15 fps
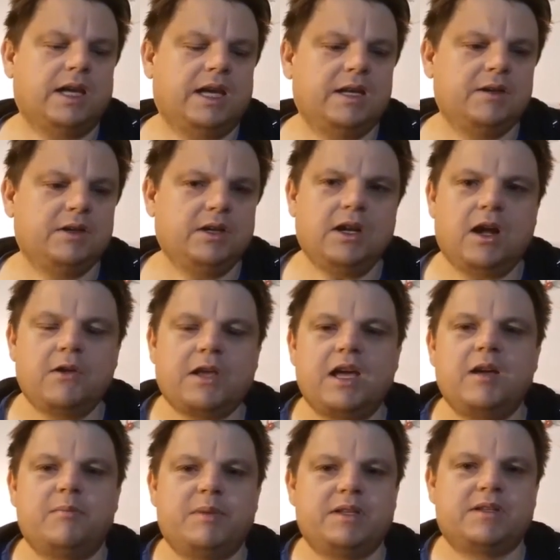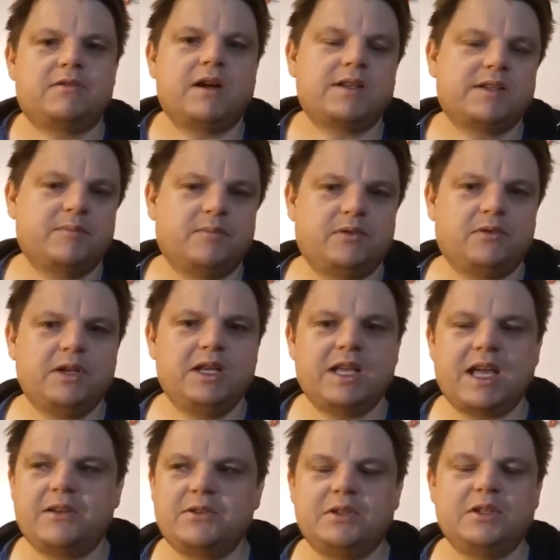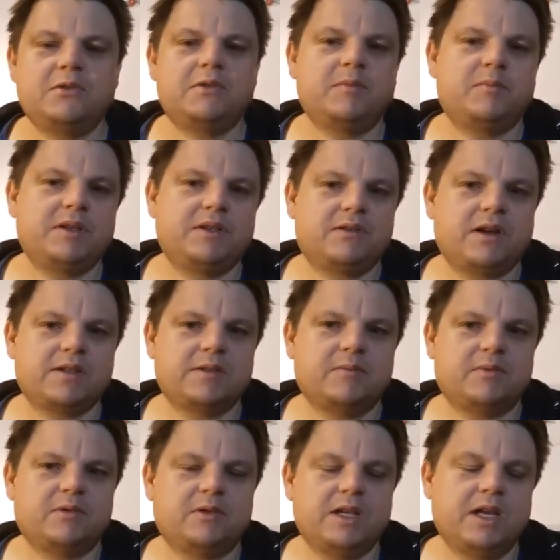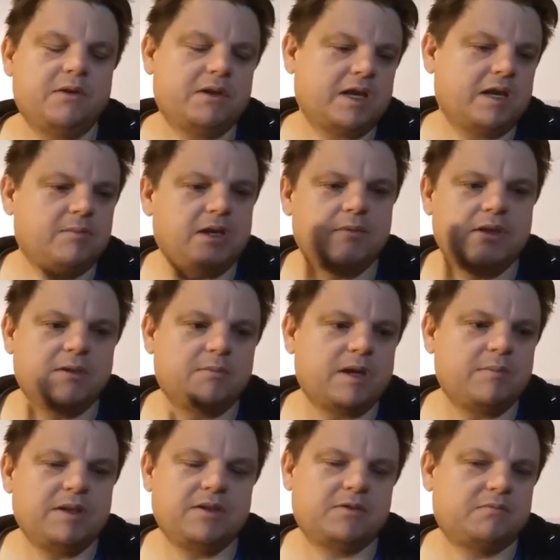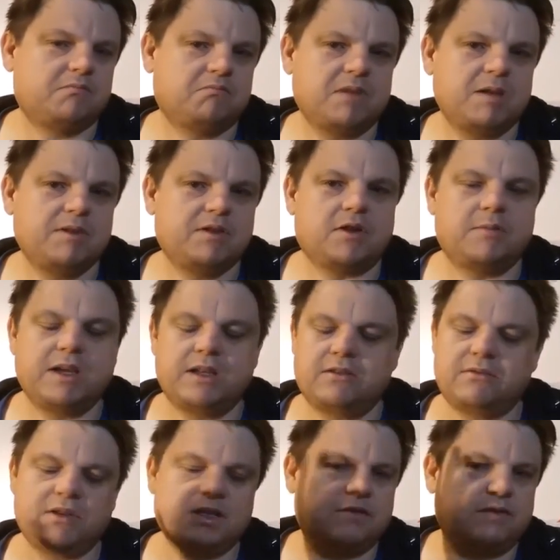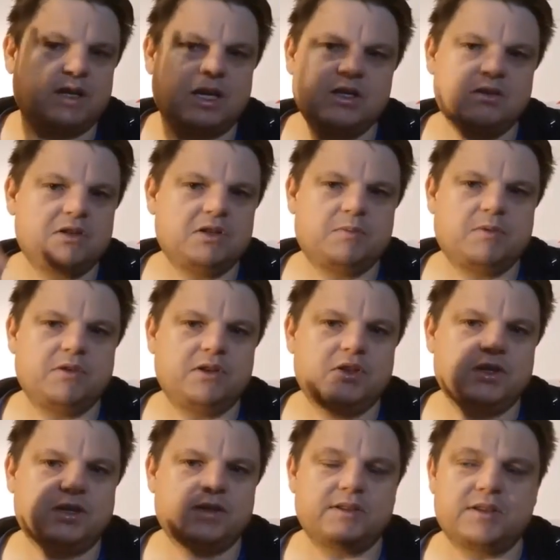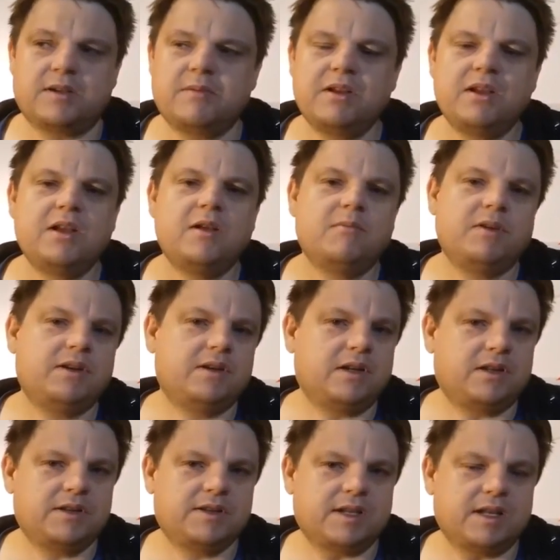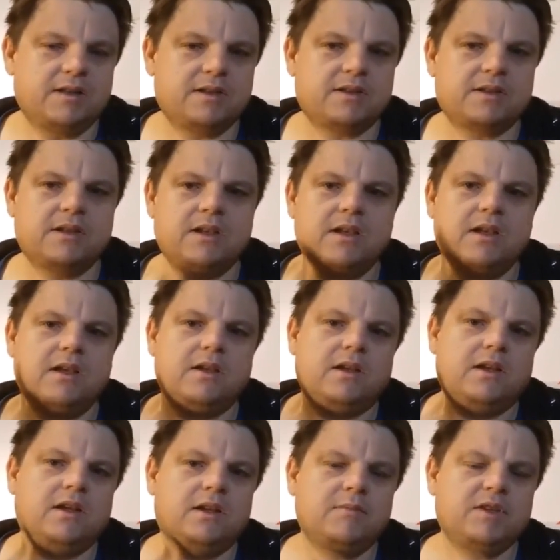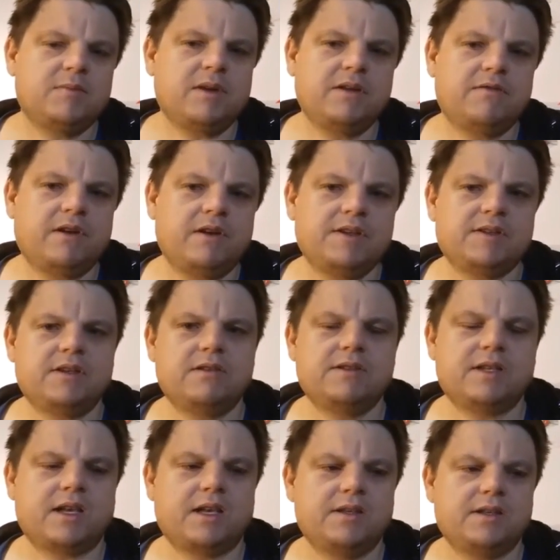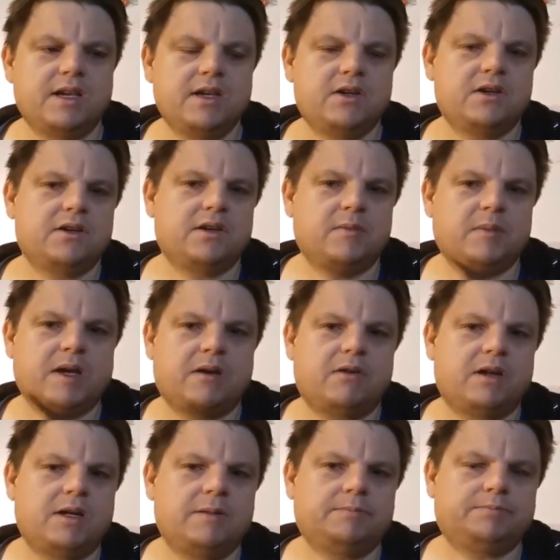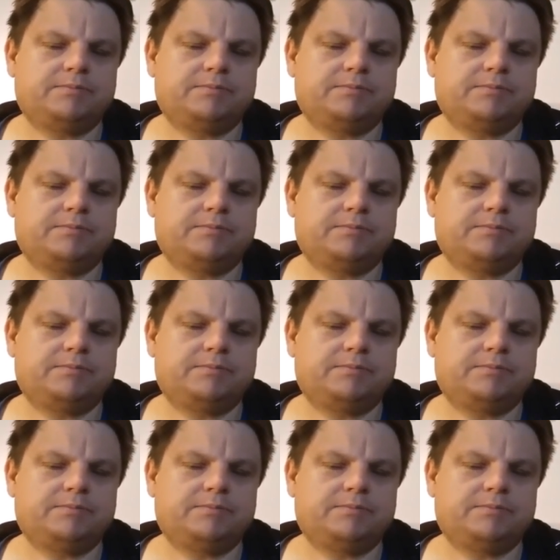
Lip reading: And yeah, okay, a bitter ex-employee. How do you deal with a bitter ex-employee? Okay, maybe Tommy had justification. Just put the shutters up. But in another sense, she made a very serious accusation about